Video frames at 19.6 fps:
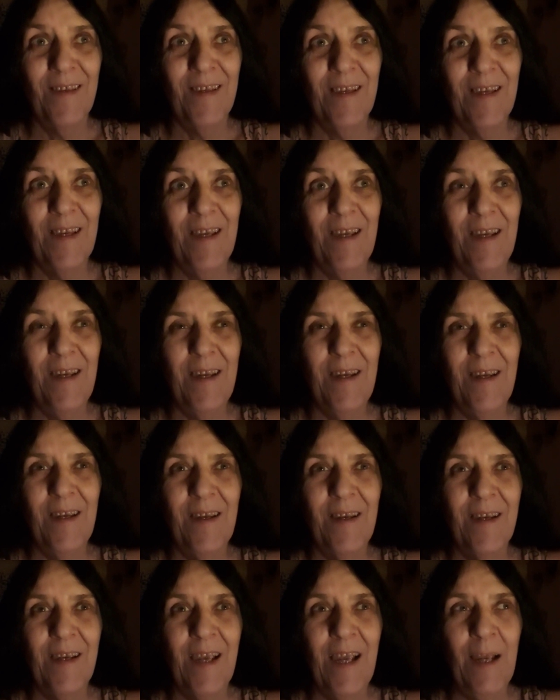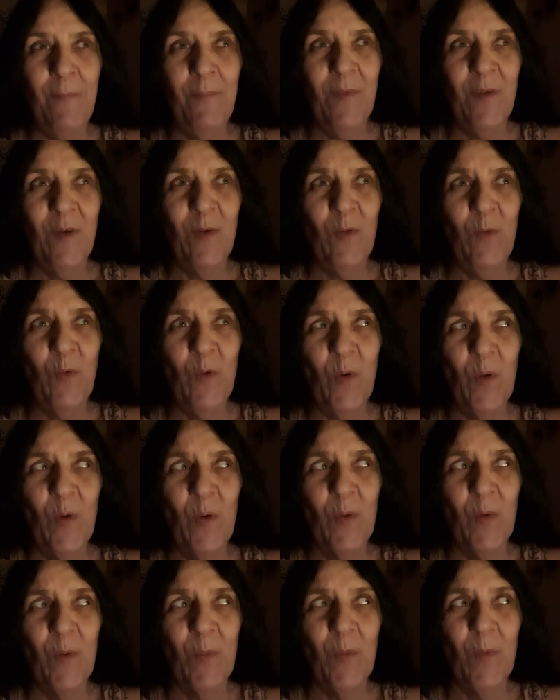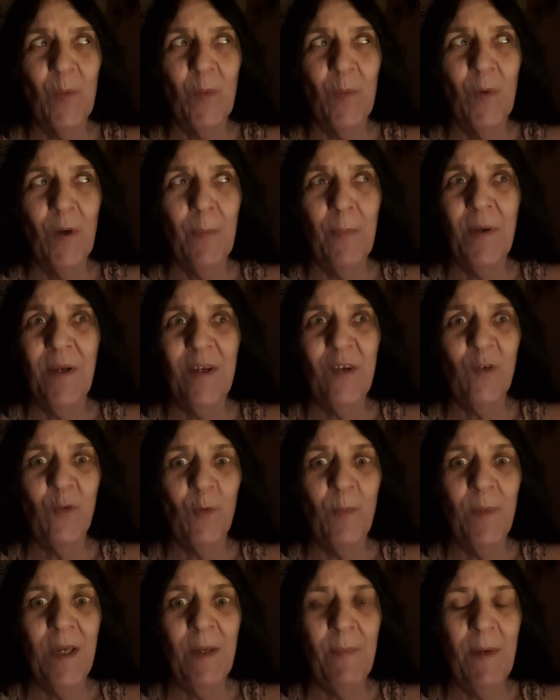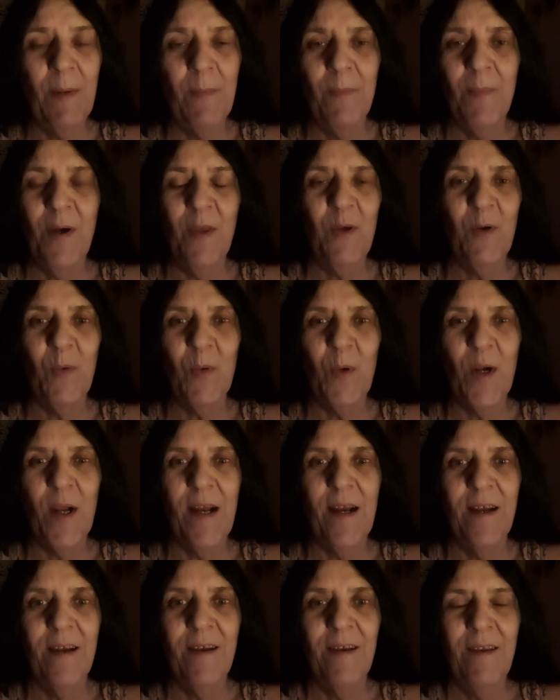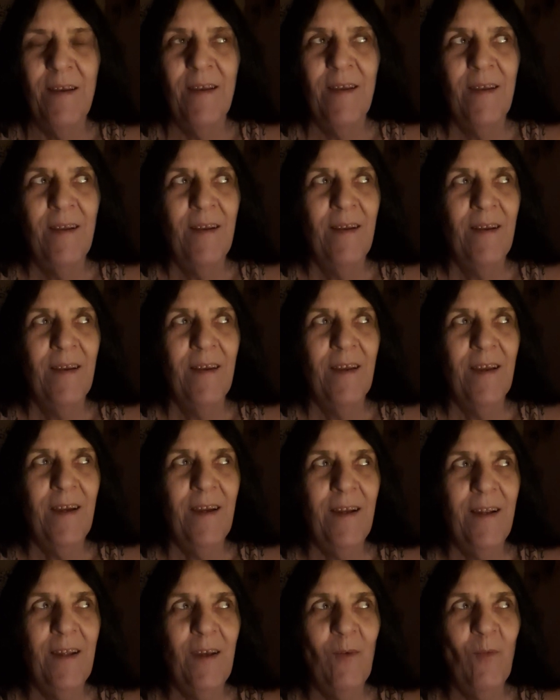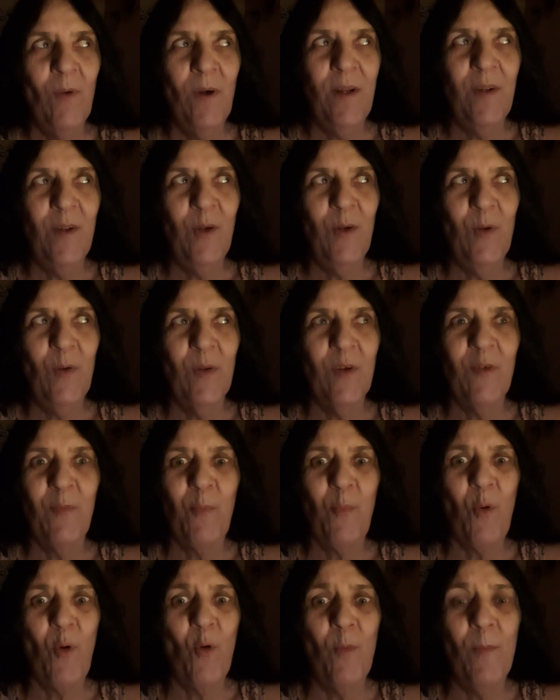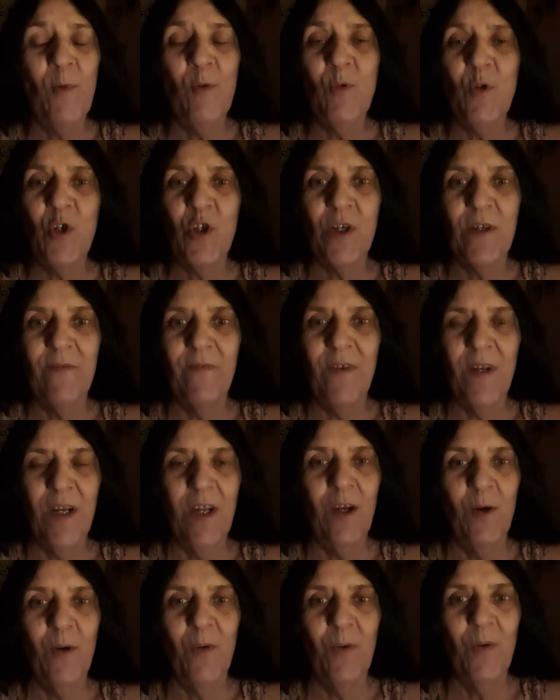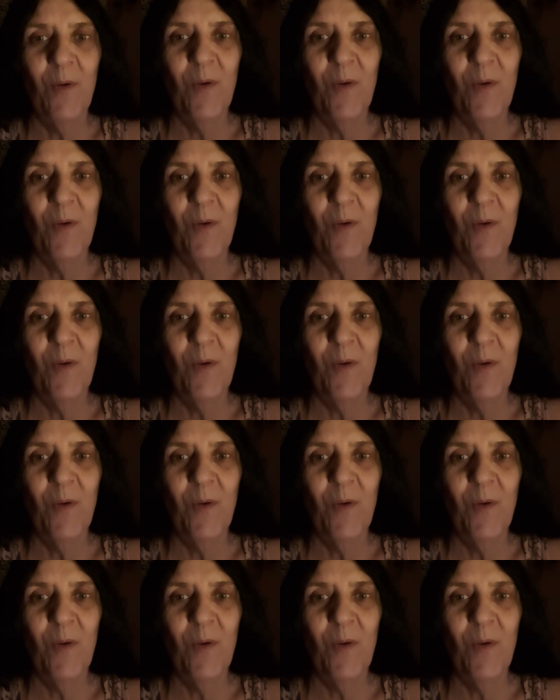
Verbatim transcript: He came to a place where me and my mother were at, and he wanted to do this promotion video,